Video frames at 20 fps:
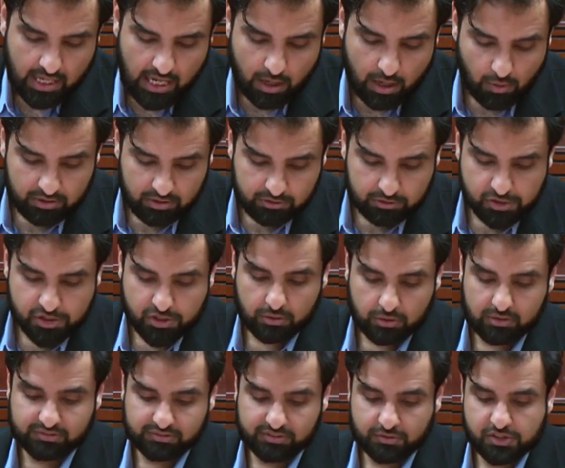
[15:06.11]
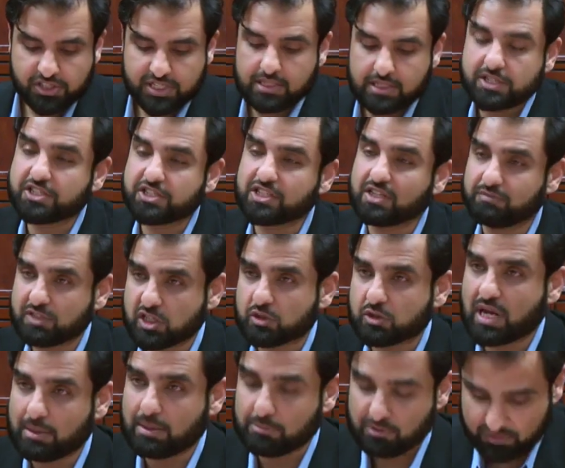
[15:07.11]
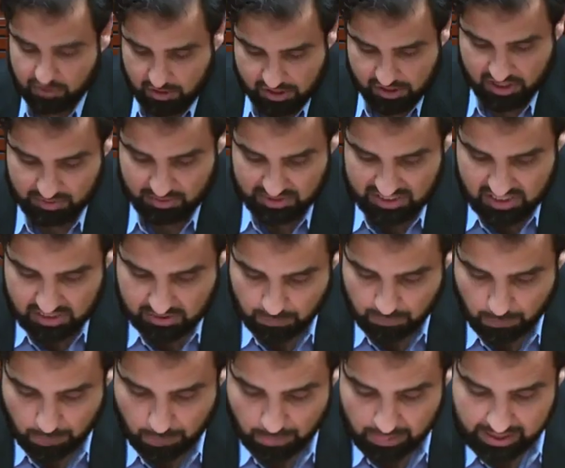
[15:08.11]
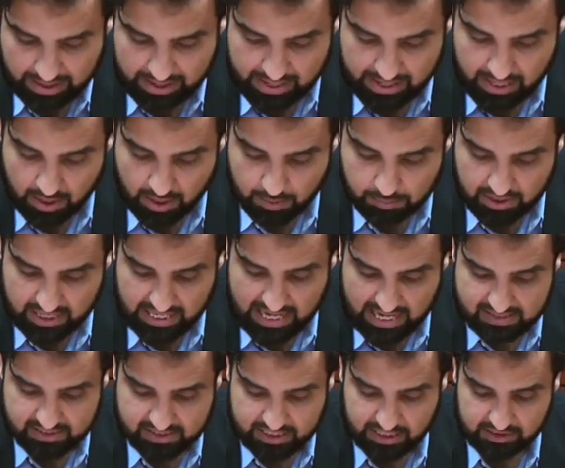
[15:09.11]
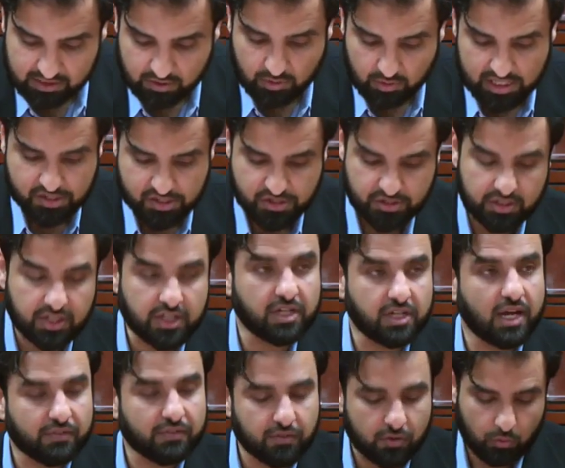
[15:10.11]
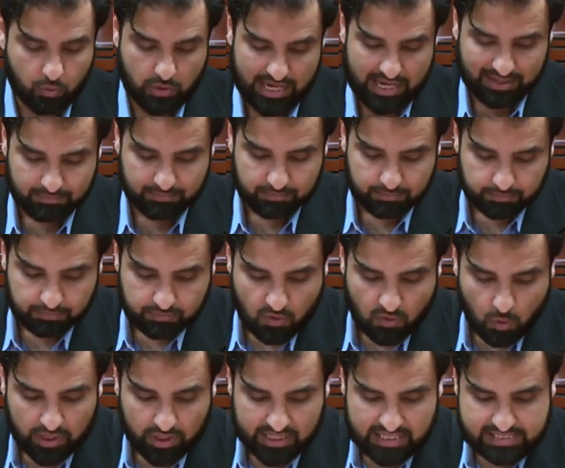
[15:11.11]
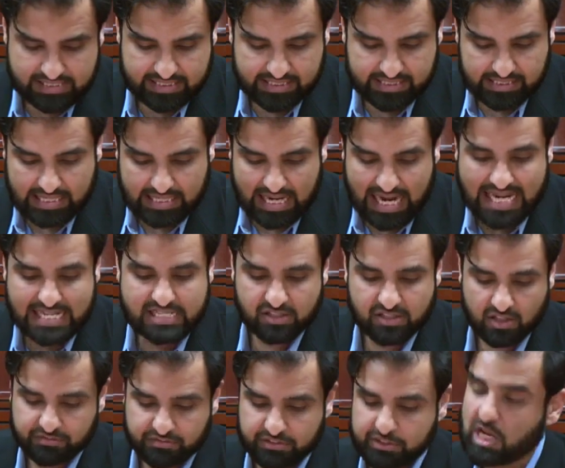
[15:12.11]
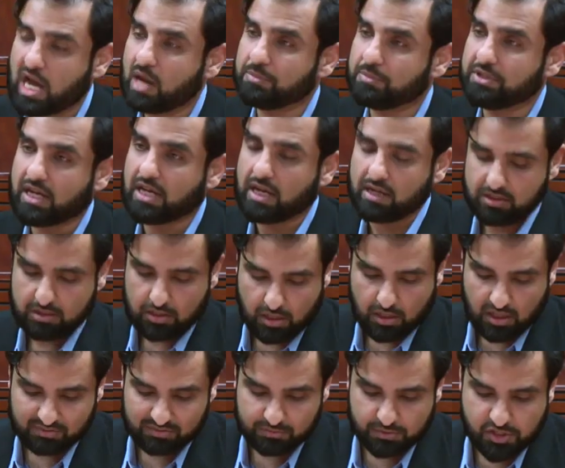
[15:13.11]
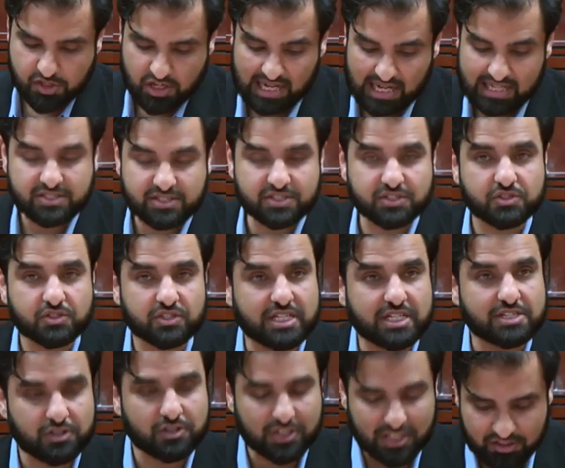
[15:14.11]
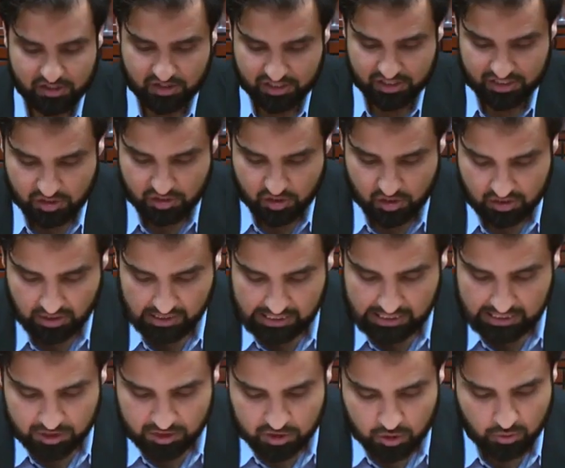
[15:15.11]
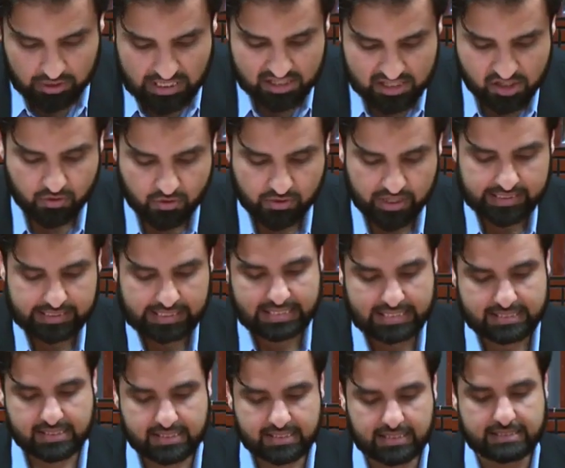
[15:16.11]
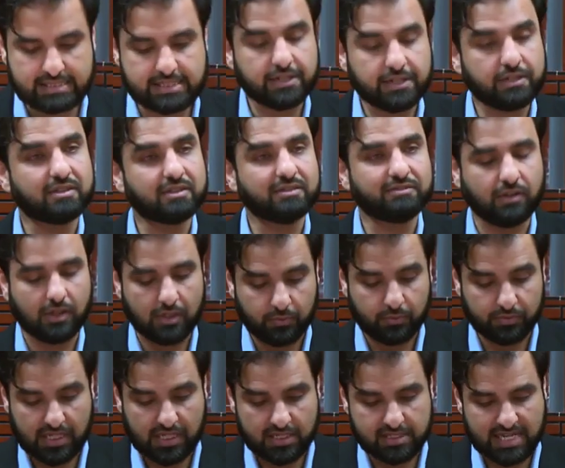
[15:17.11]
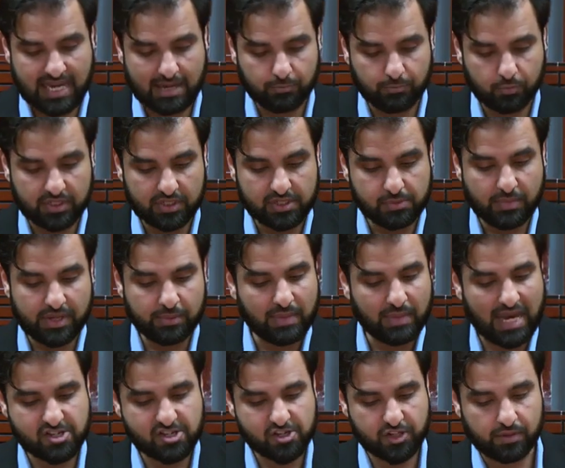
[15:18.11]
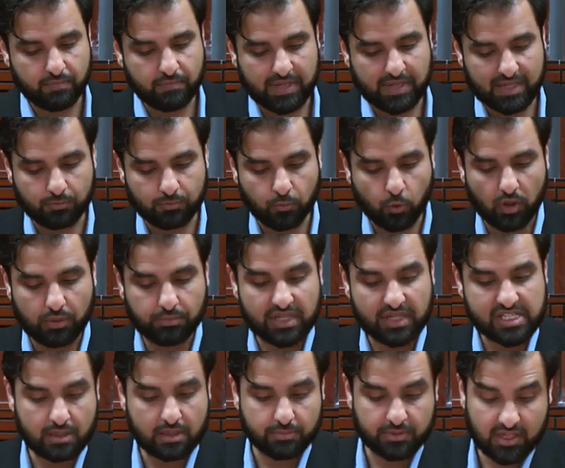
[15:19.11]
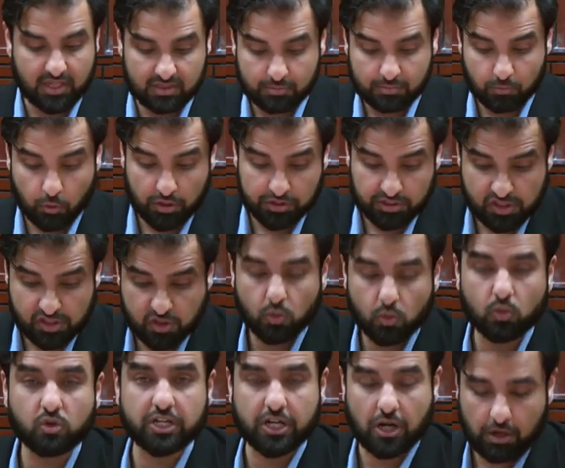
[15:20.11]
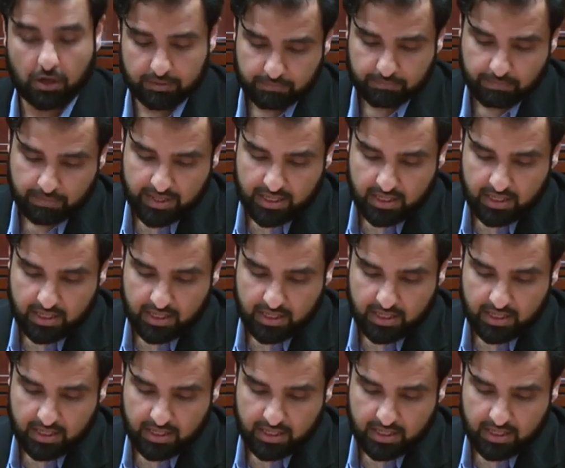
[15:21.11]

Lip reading: I want to show the futility of this type of argument by asking the question in another way. What is the class of phenomena of which ISIS is an instance? To illustrate, let's consider the following example. Imagine that a boy beat up another boy in the schoolyard.